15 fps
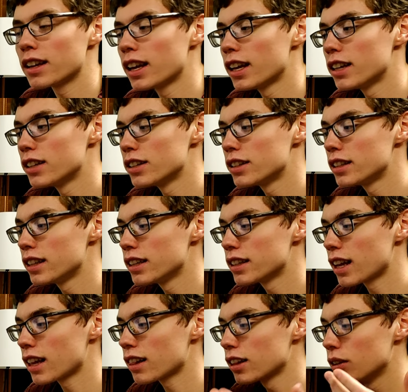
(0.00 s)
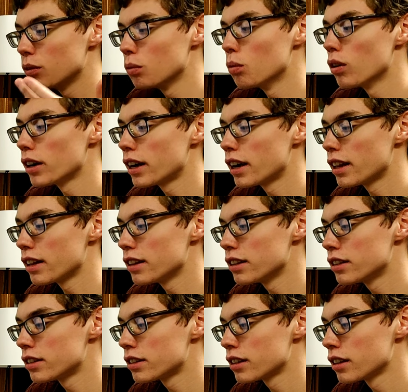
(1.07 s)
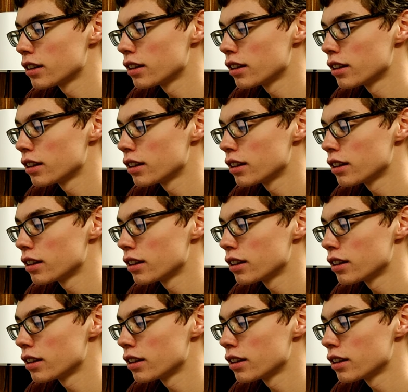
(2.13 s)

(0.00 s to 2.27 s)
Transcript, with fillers: and see exactly what it is